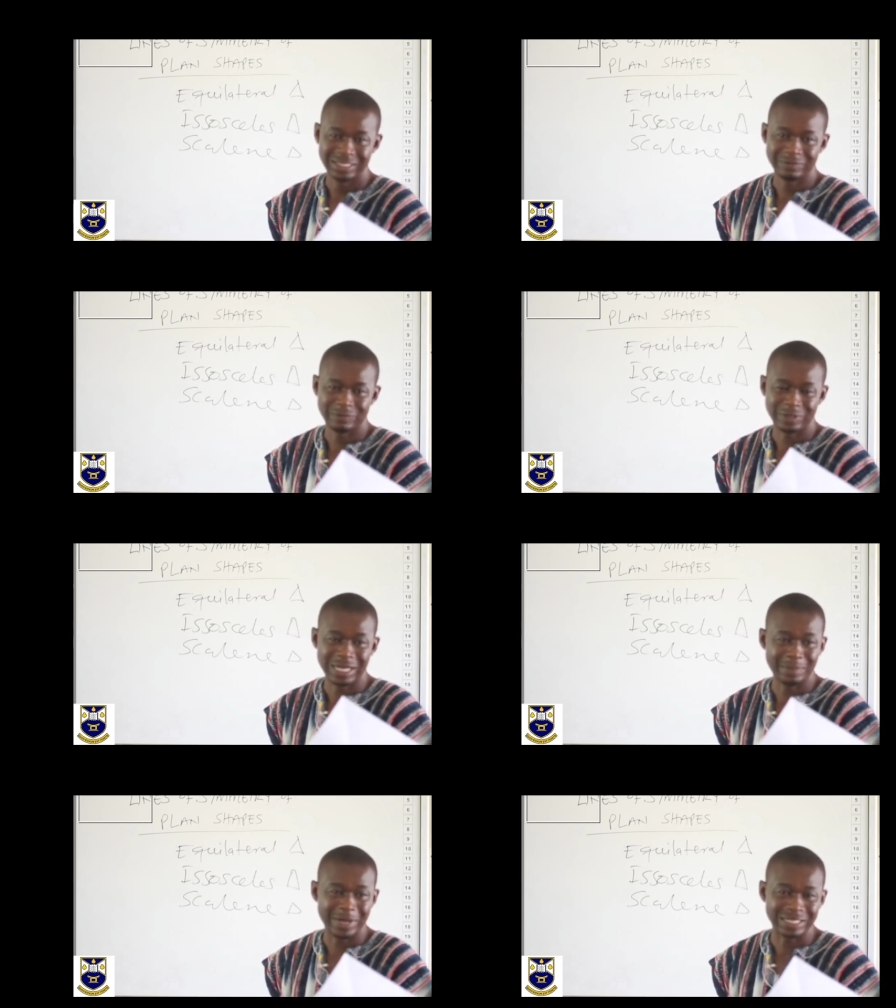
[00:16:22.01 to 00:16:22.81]
For that
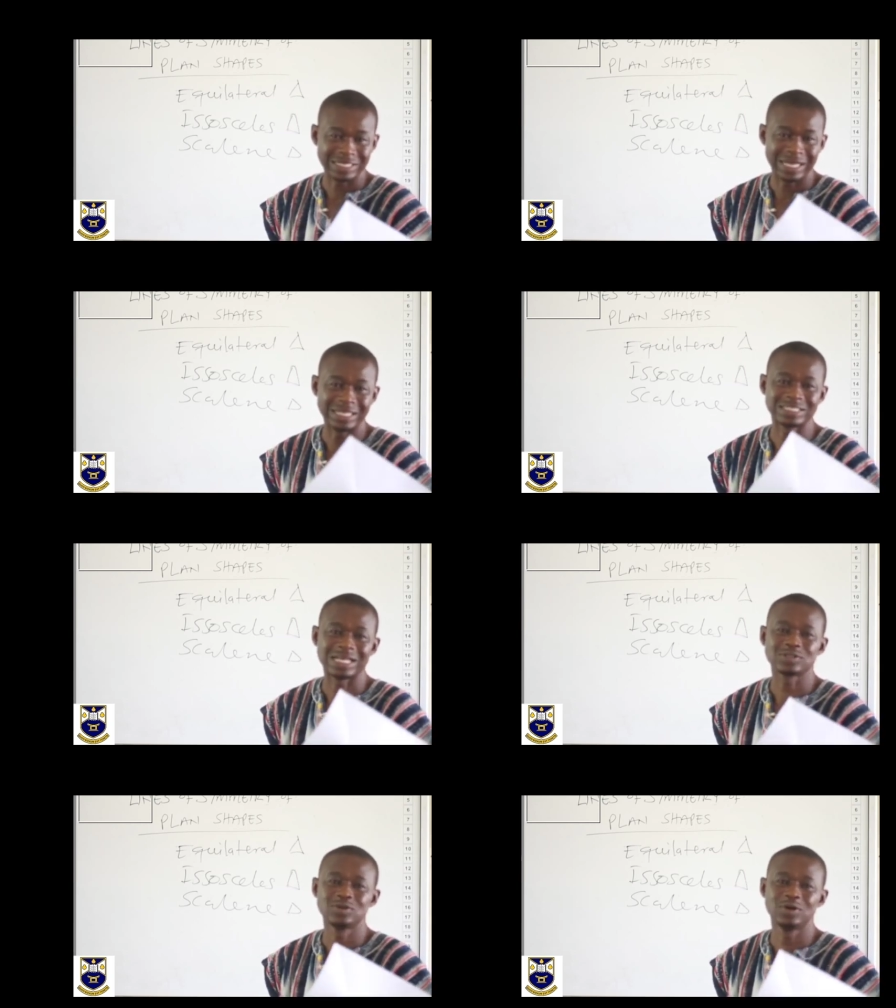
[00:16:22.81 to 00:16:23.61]
matter, it has
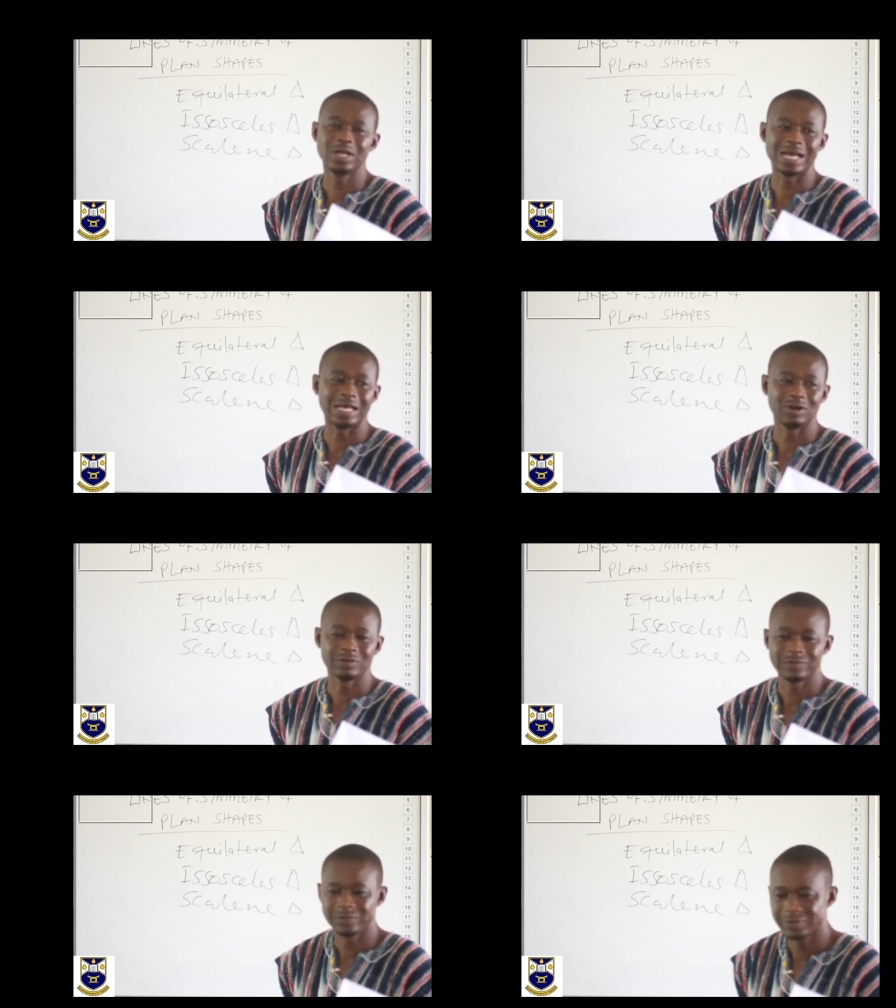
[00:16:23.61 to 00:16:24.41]
no line of
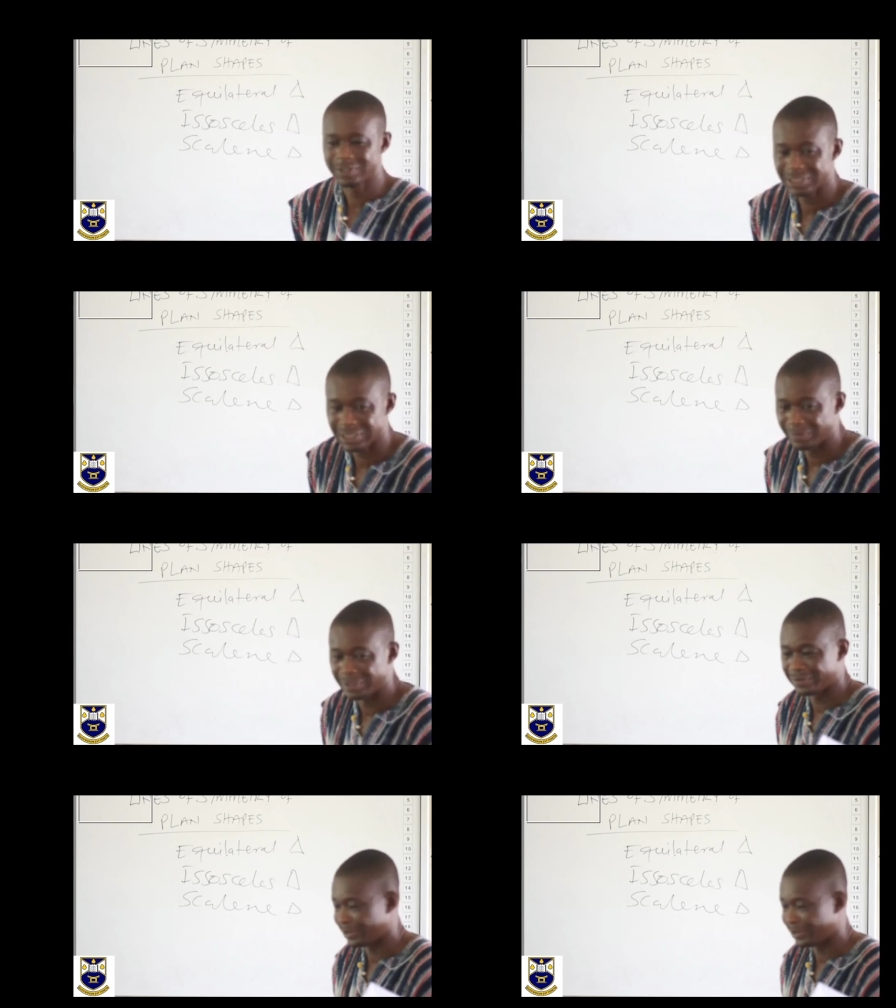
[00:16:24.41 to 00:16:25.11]
symmetry.